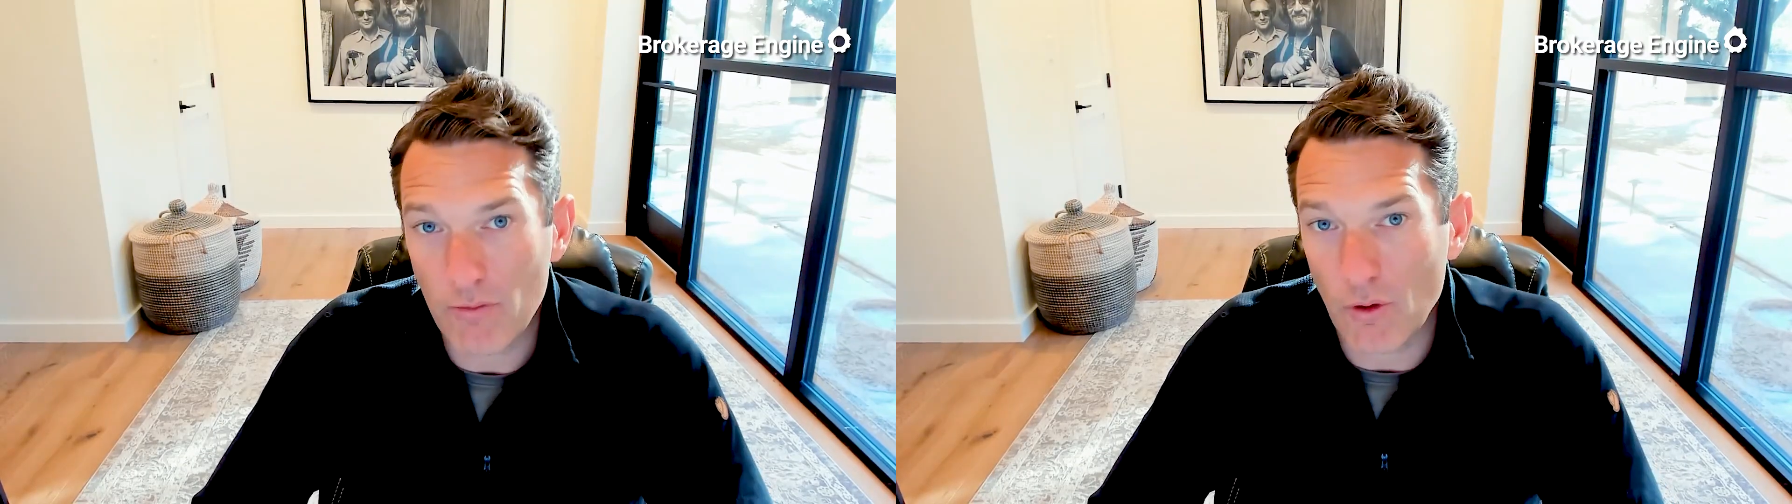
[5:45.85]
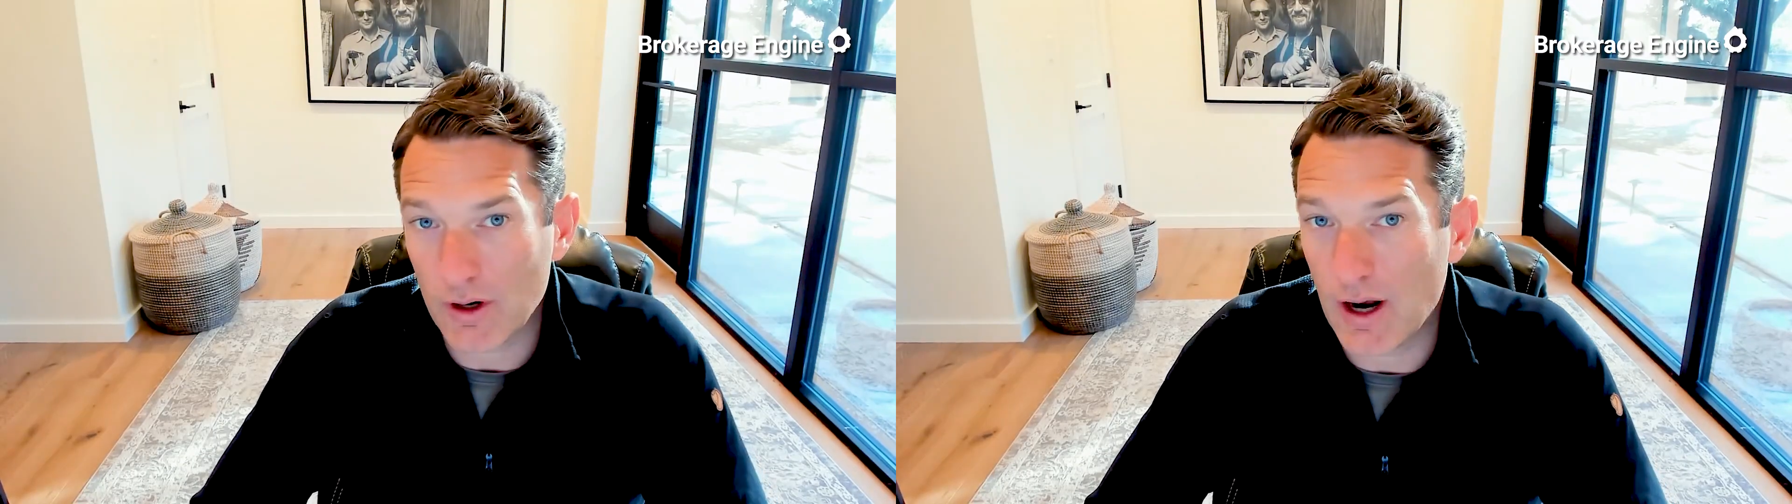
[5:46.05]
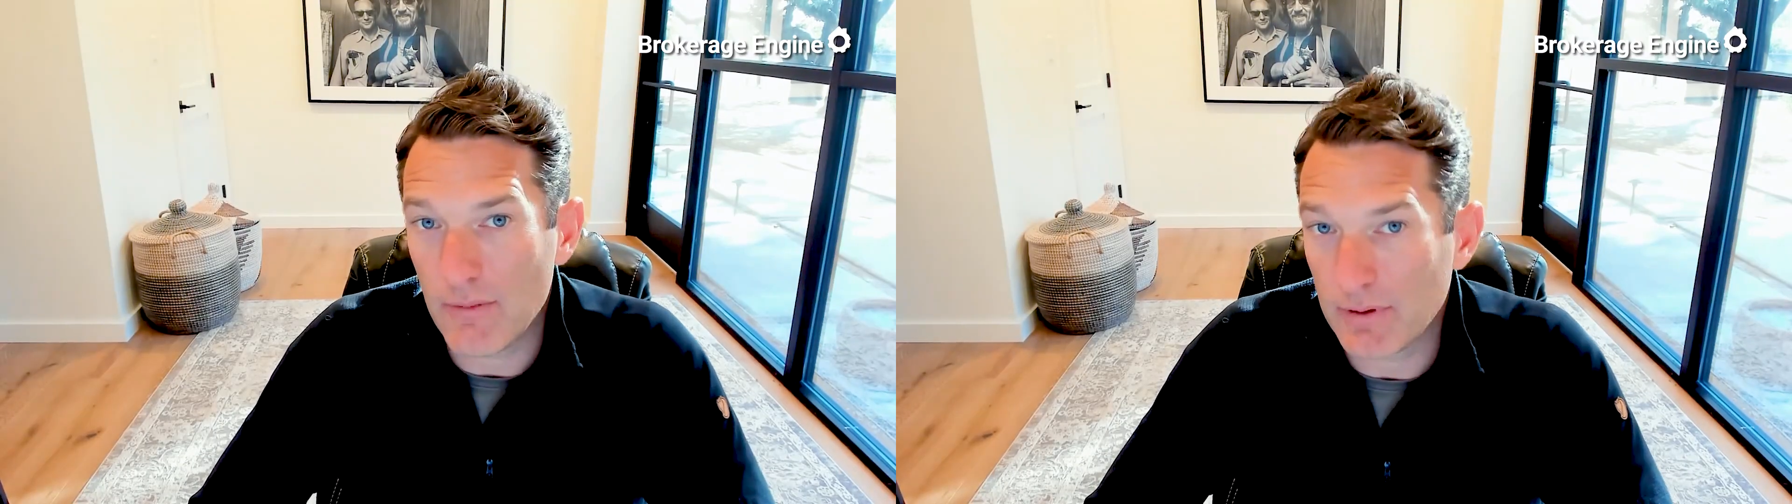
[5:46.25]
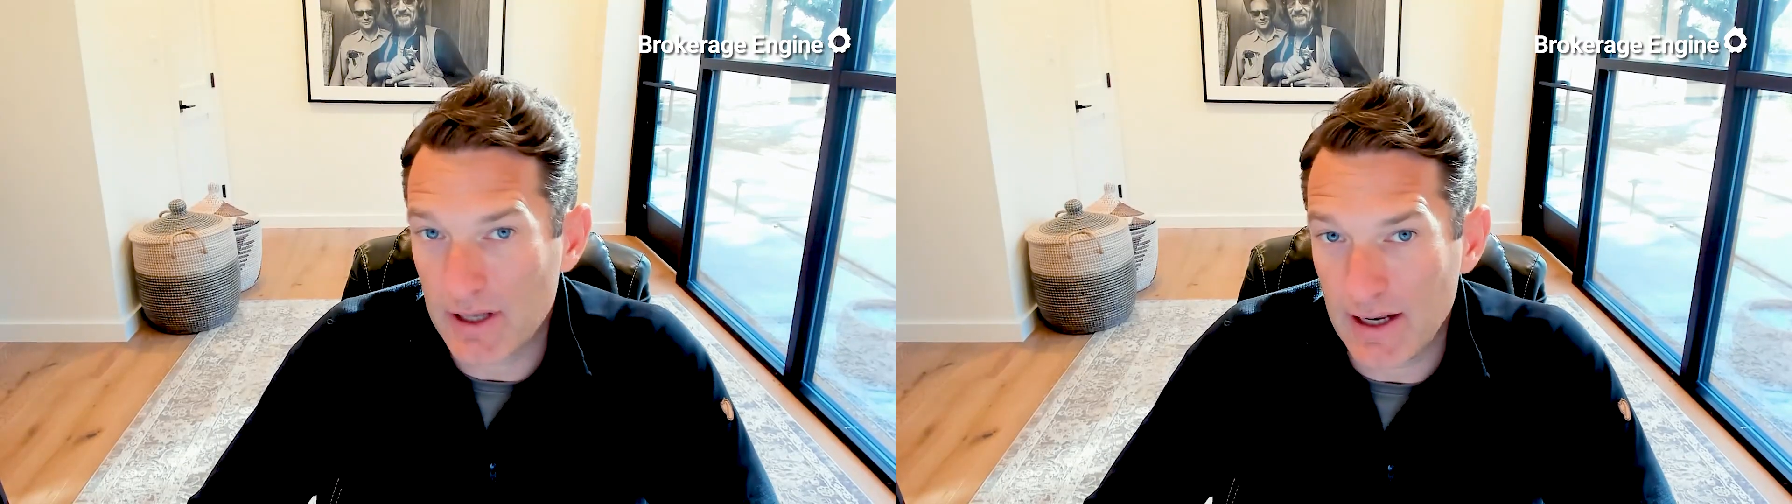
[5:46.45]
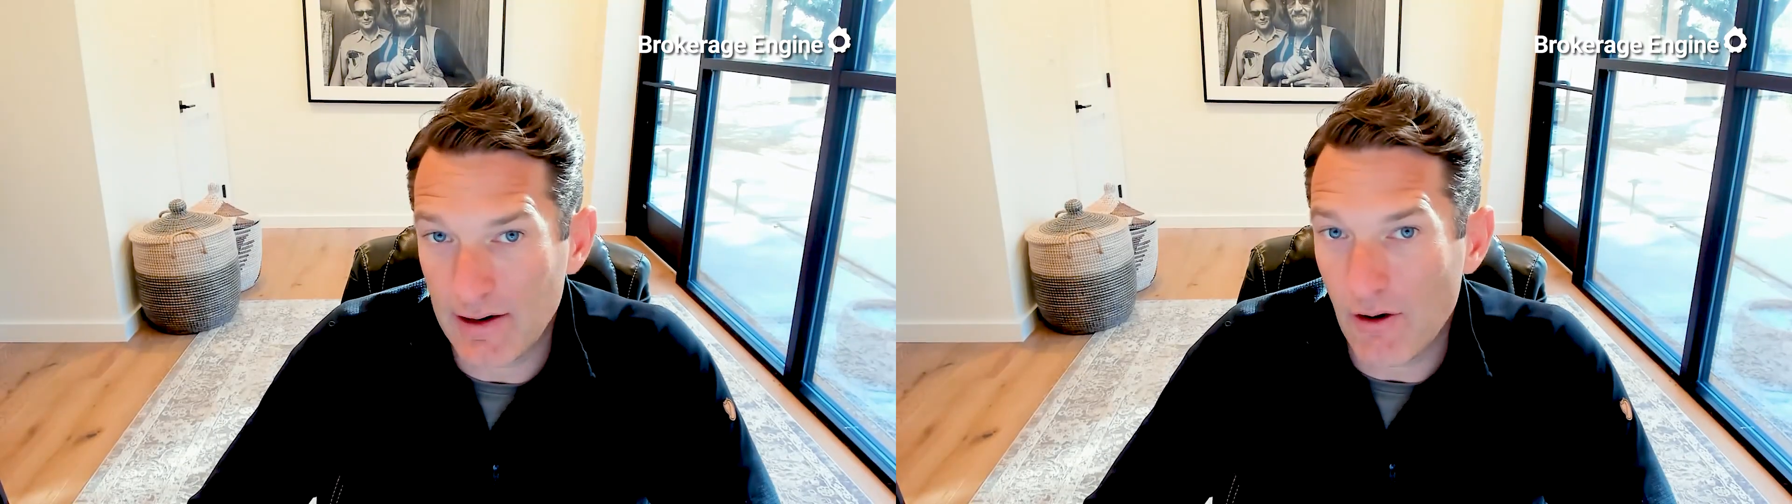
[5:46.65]
more
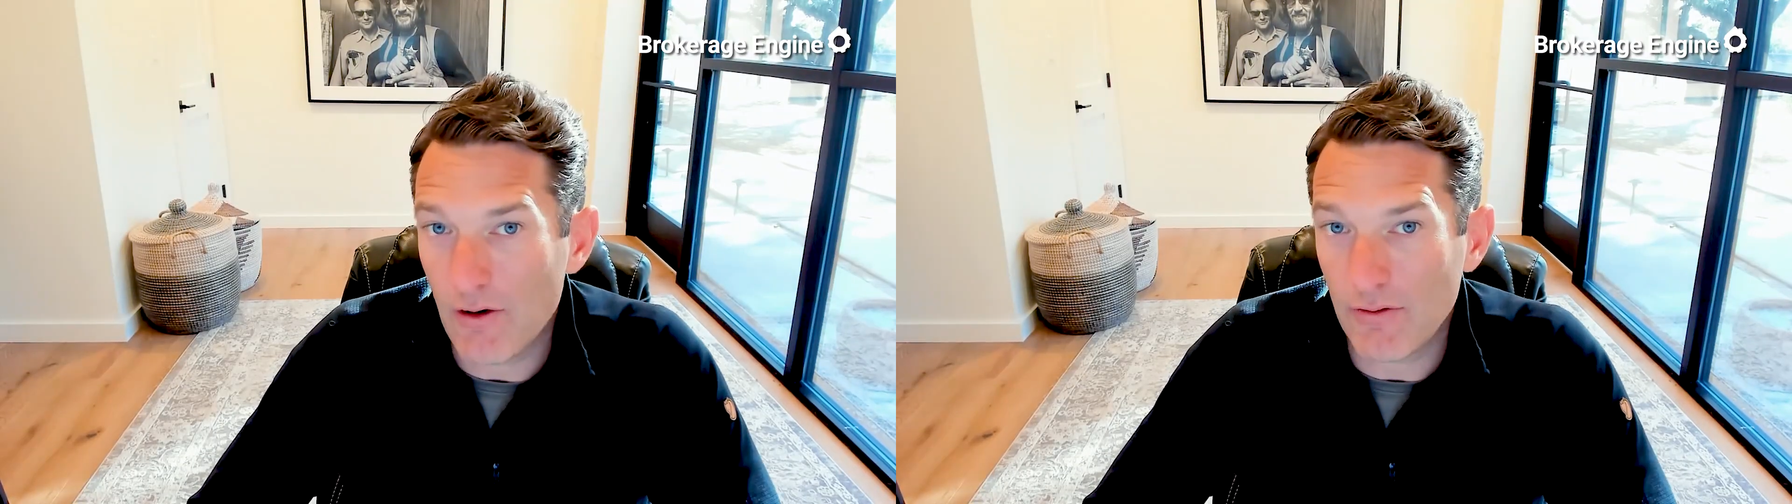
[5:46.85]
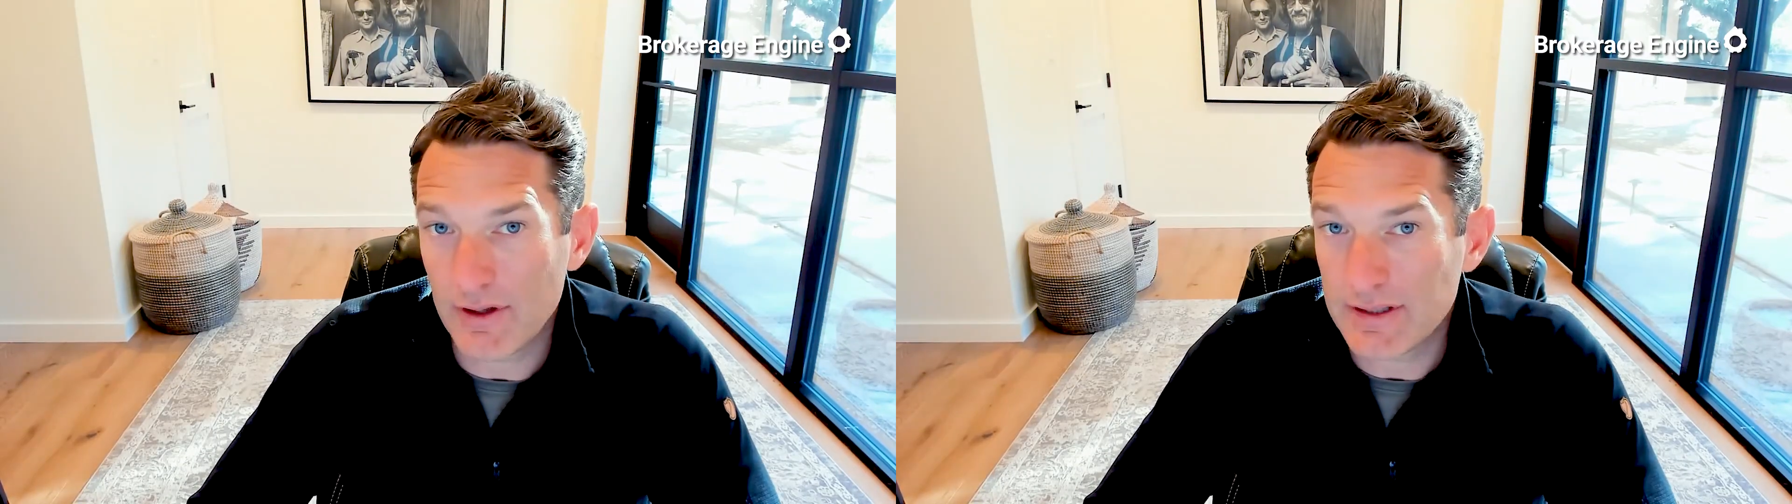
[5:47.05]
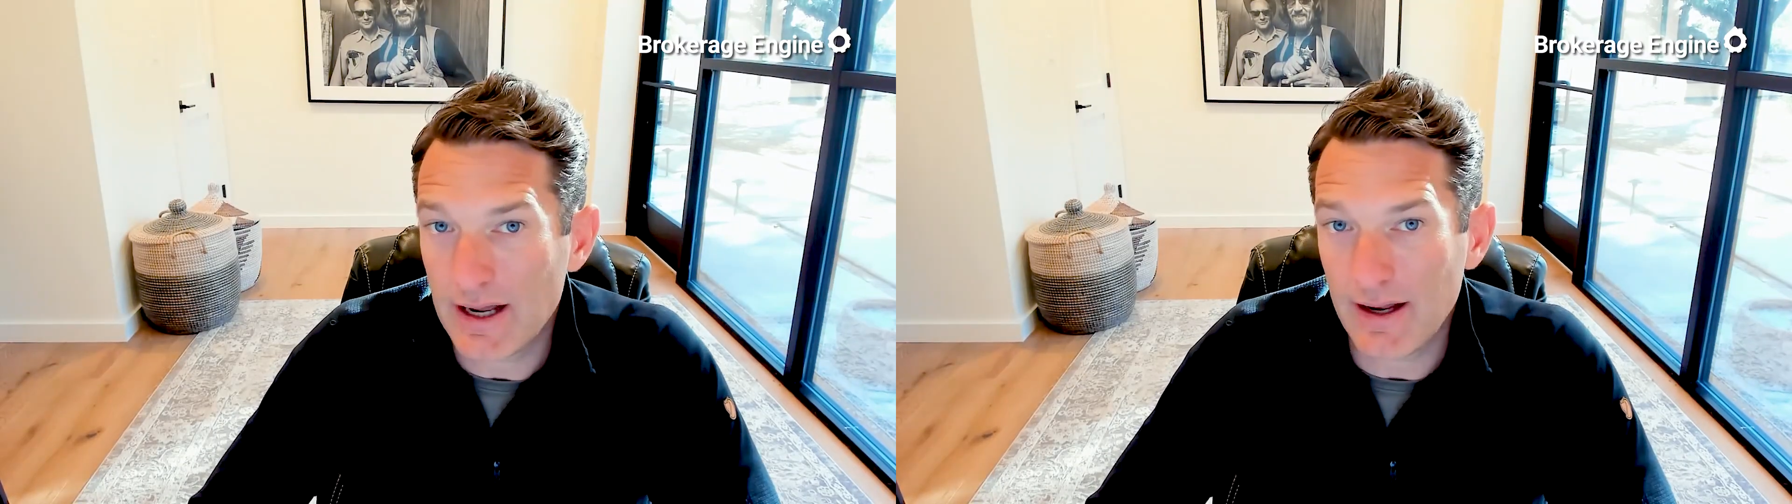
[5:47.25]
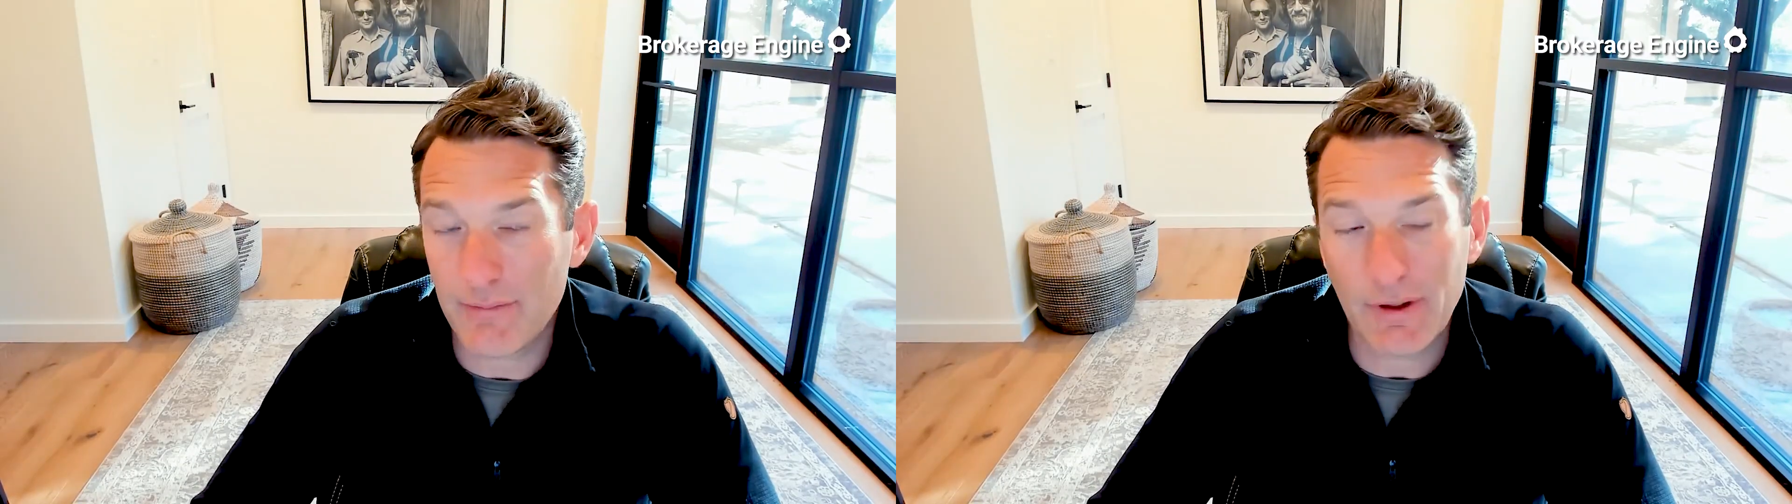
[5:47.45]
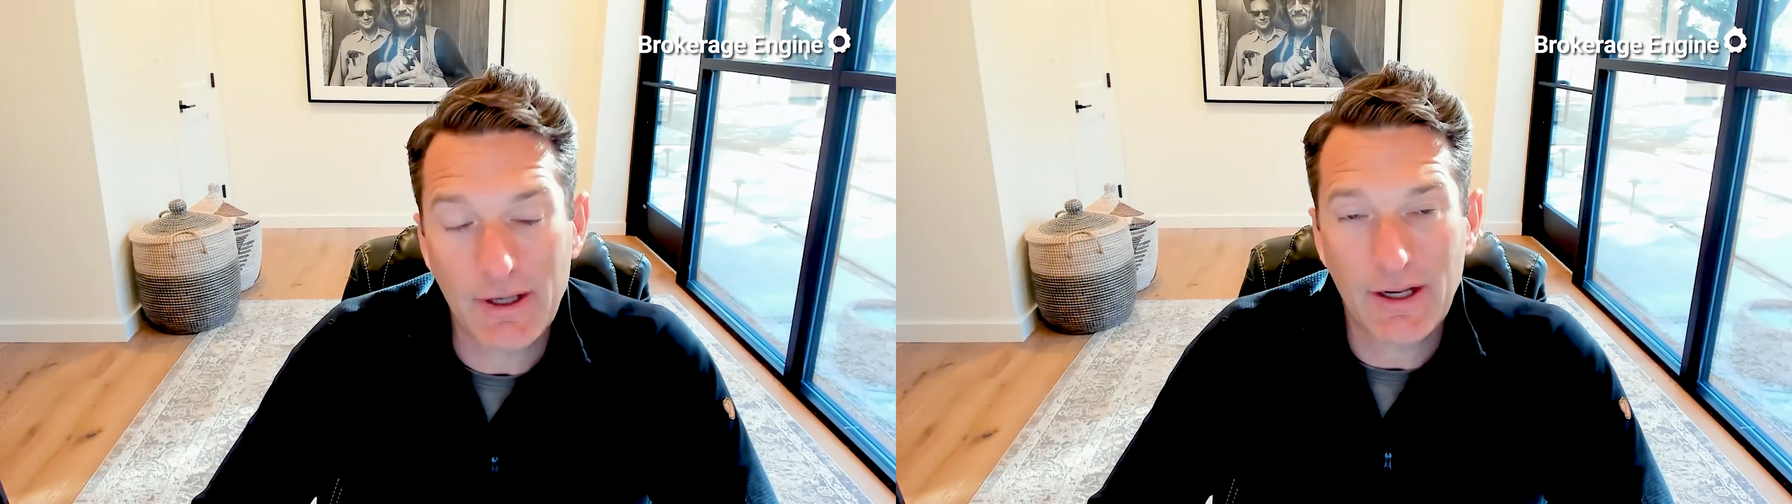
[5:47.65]
complicated all the time